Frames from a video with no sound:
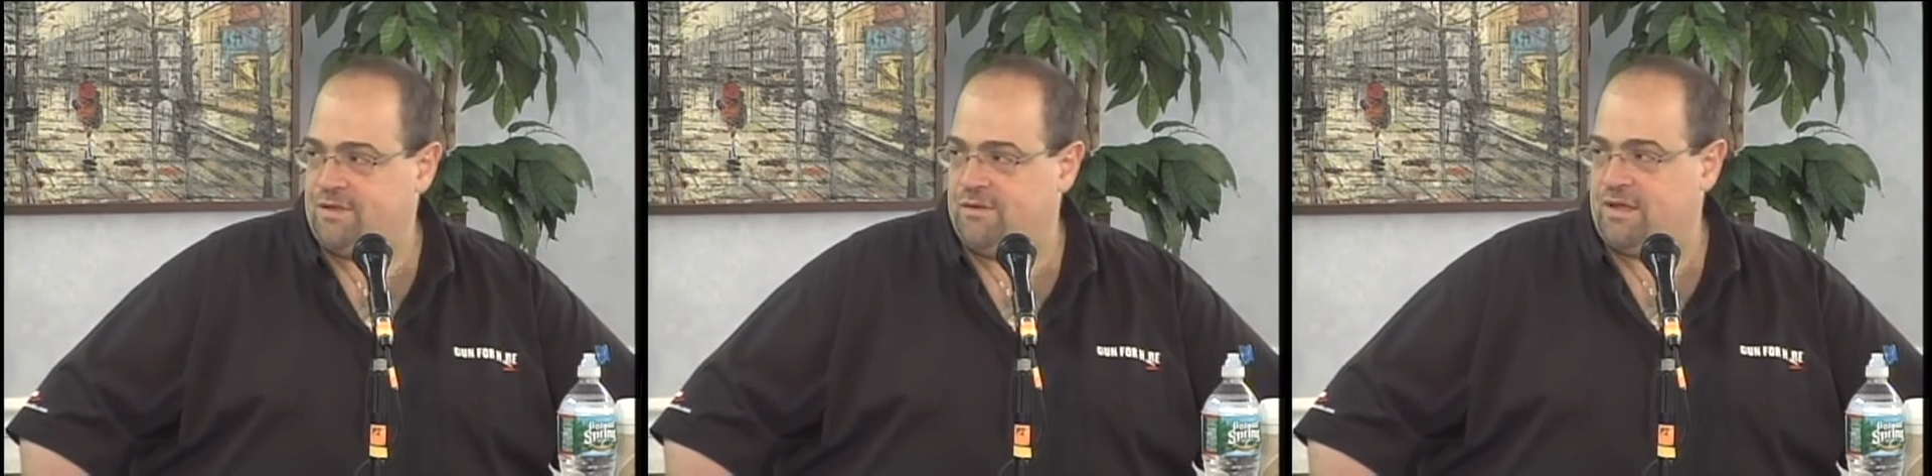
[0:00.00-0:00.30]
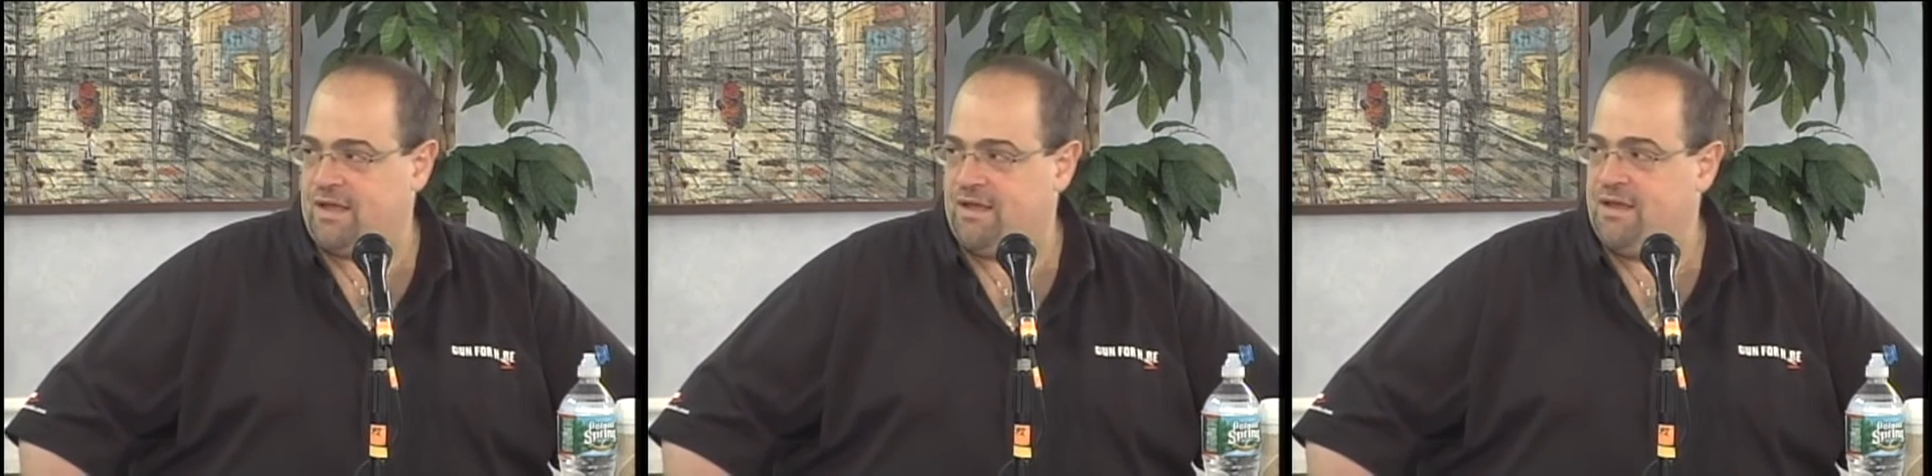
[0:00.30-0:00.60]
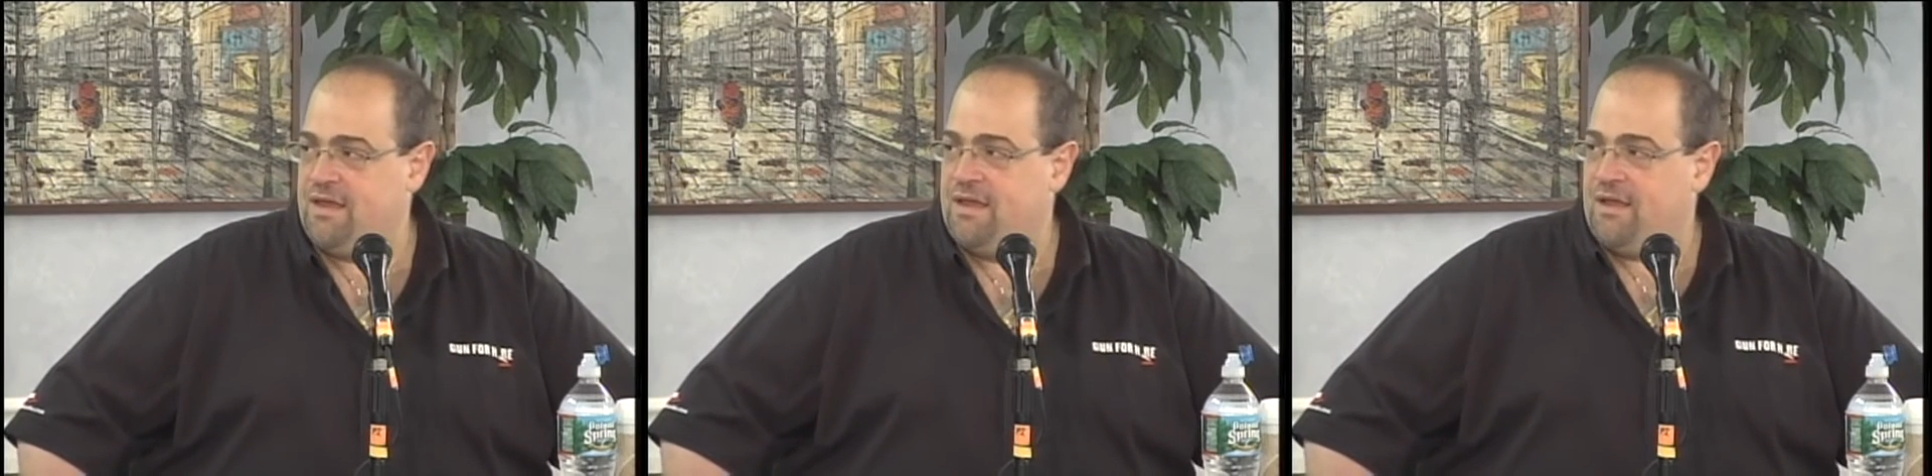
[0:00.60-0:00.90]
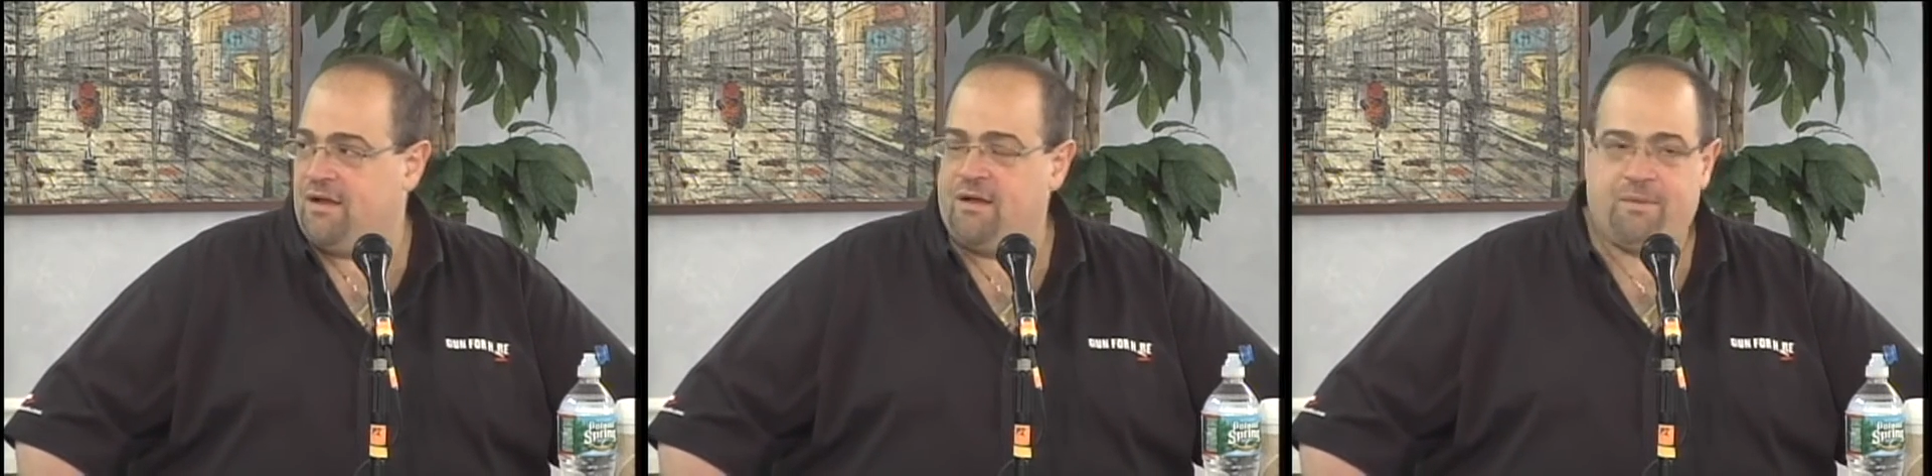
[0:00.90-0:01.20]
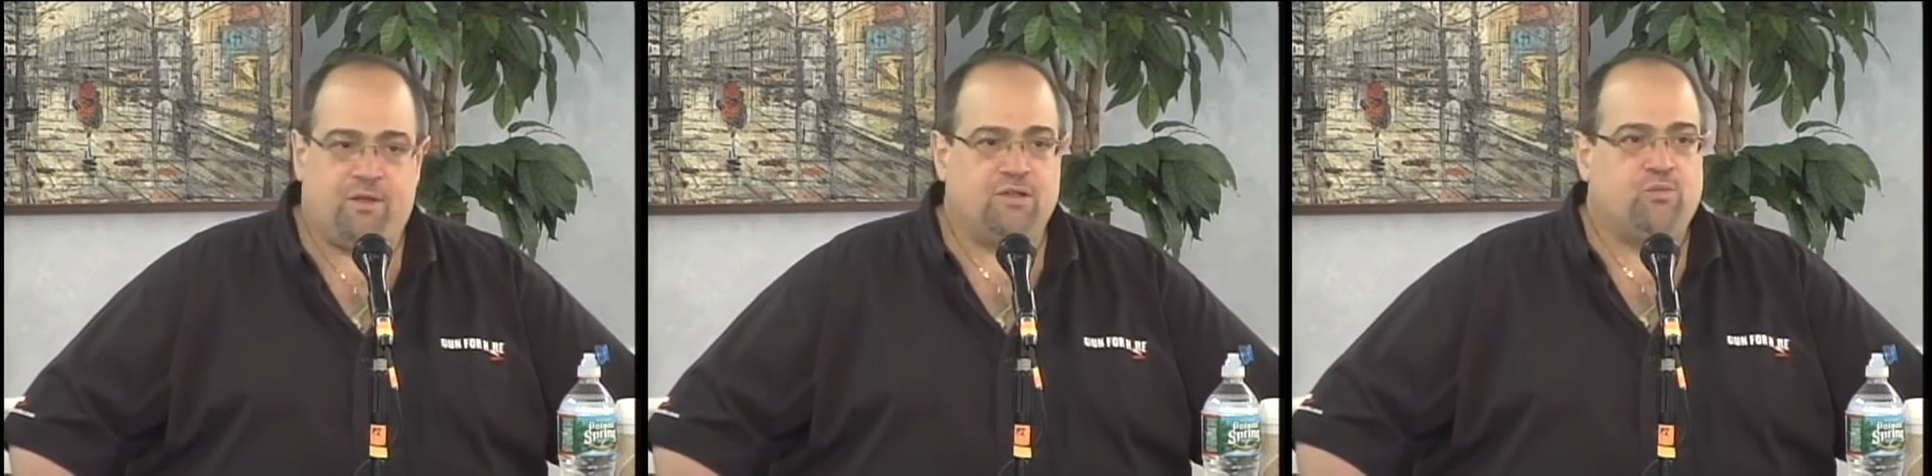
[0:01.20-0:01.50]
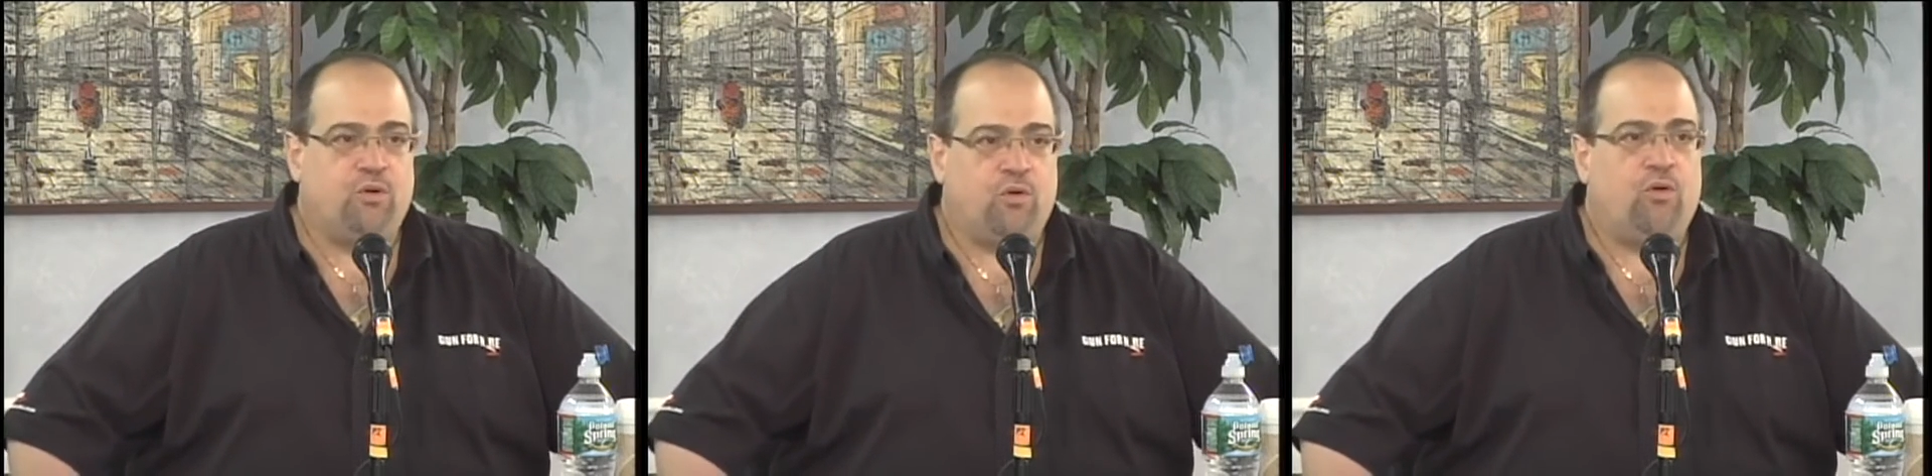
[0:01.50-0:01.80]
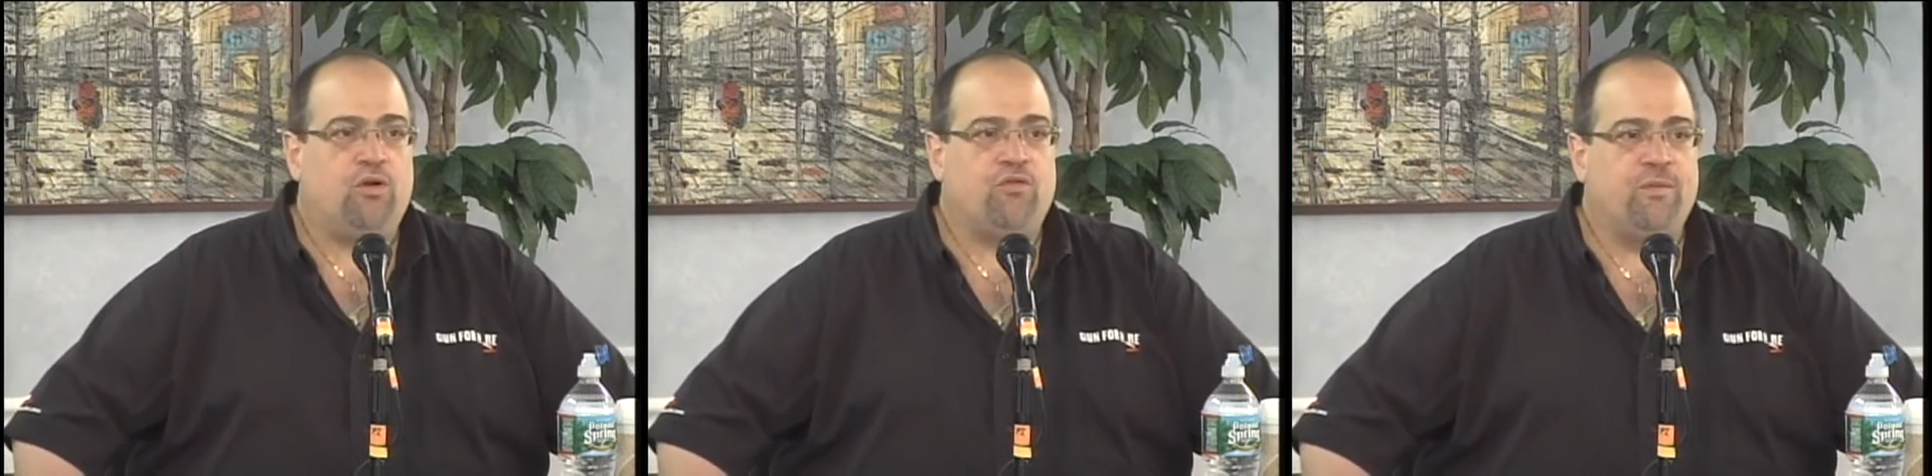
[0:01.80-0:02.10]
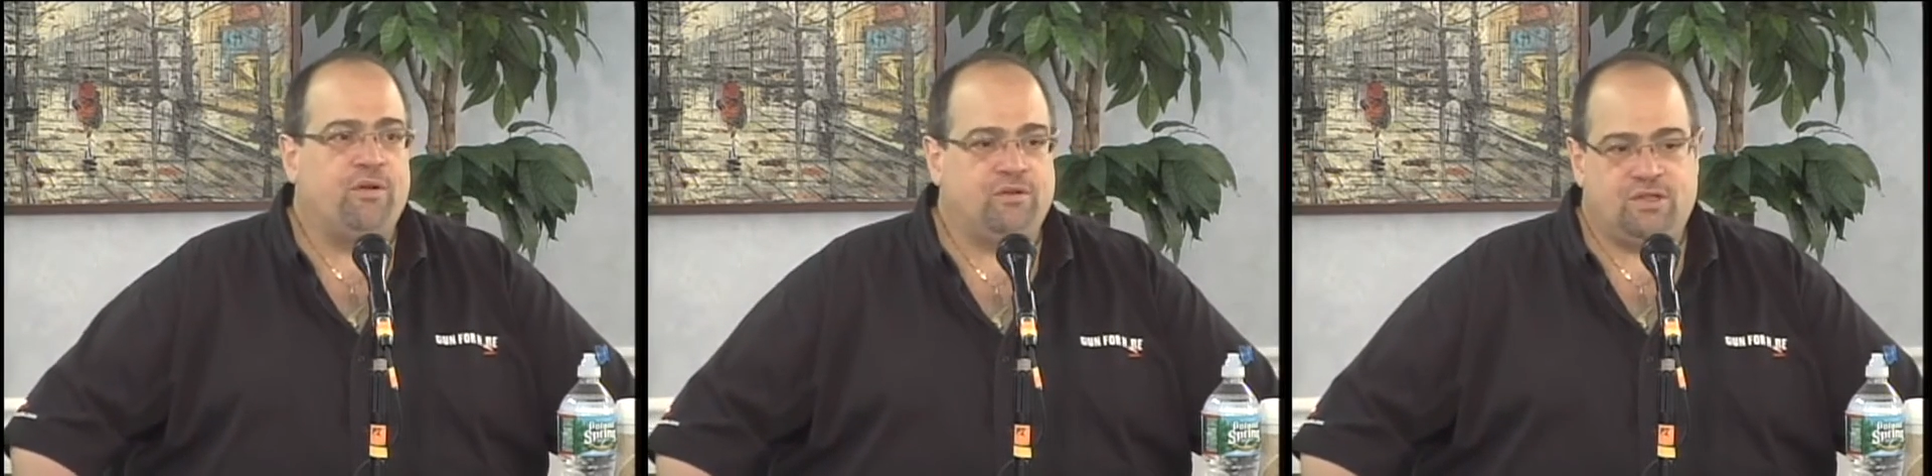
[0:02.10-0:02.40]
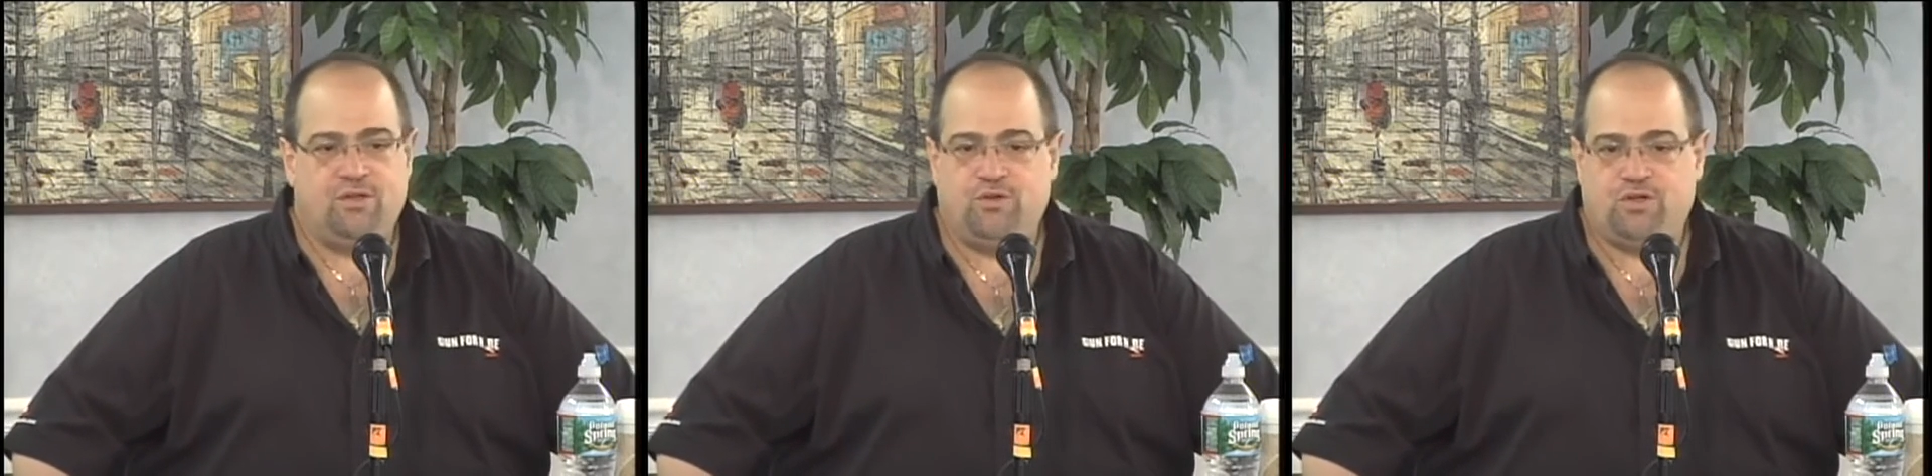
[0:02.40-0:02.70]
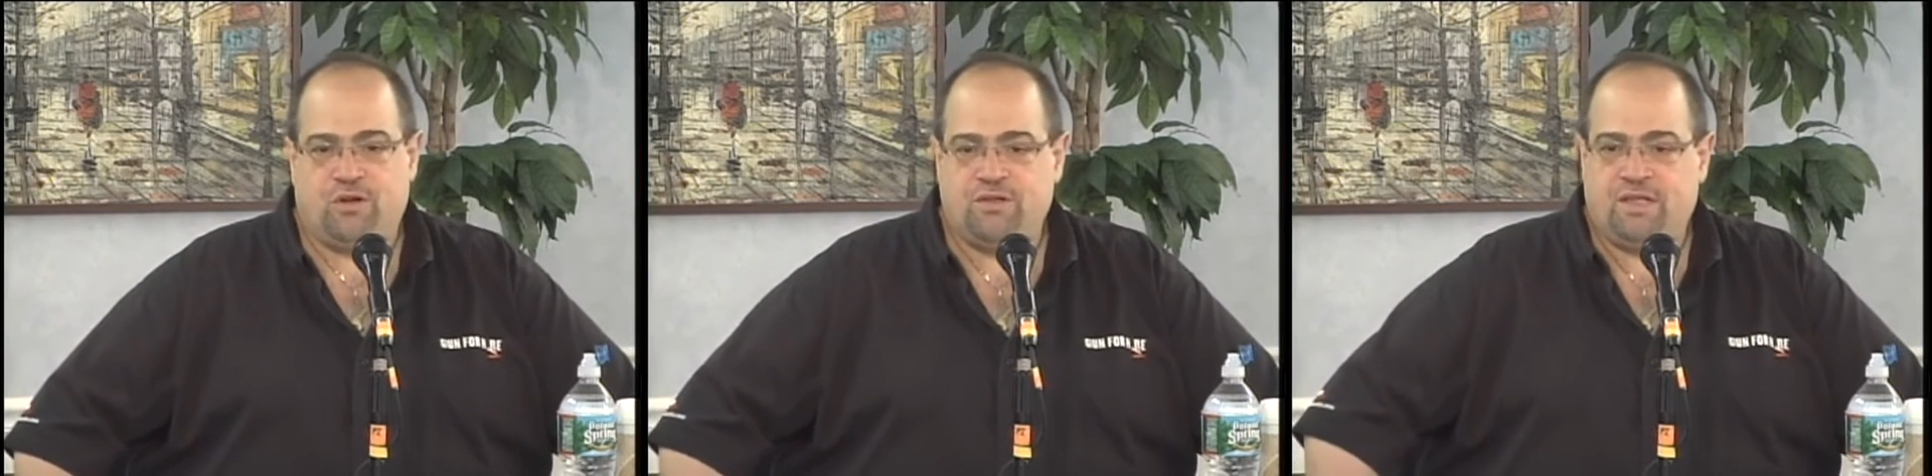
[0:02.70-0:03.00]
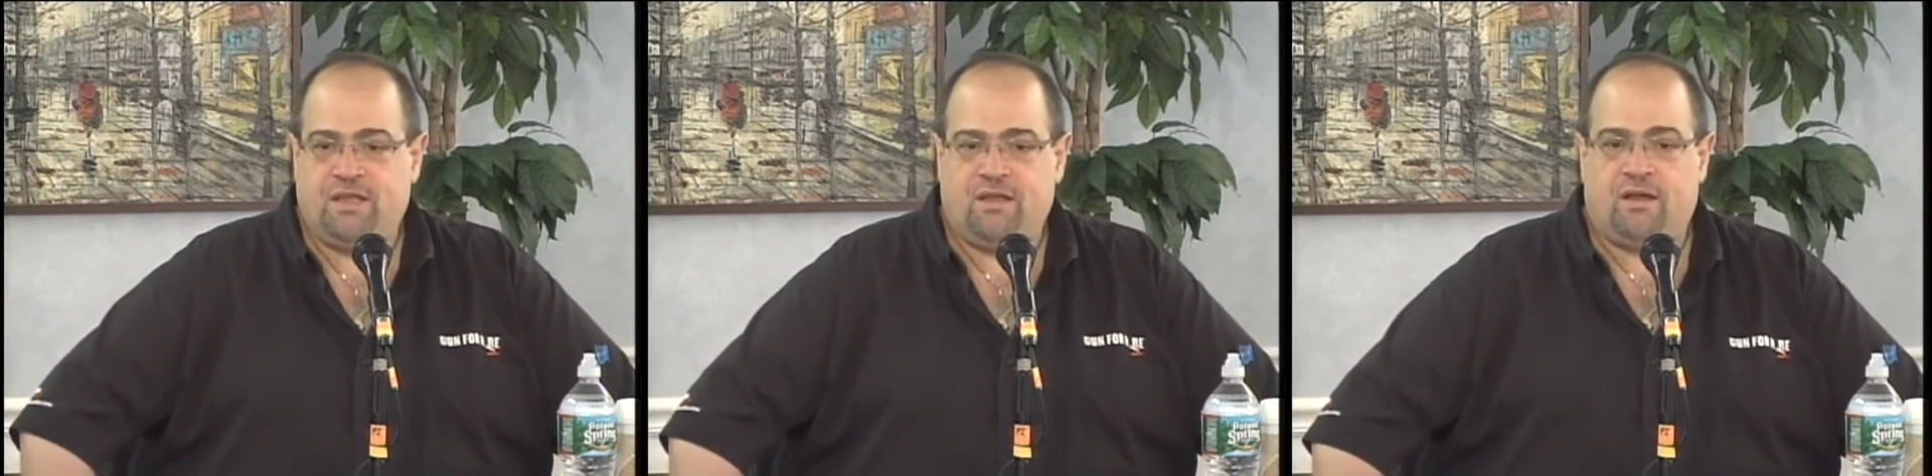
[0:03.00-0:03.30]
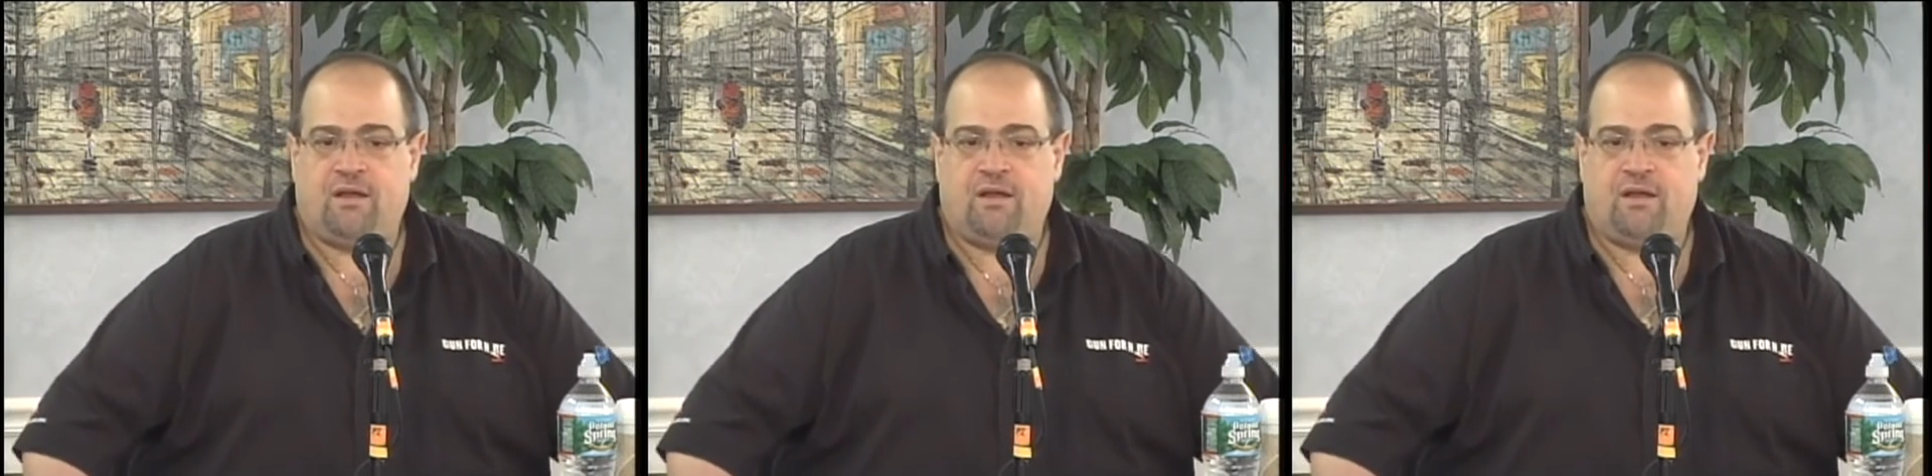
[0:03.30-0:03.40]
Okay? Because we're all criminals in New Jersey,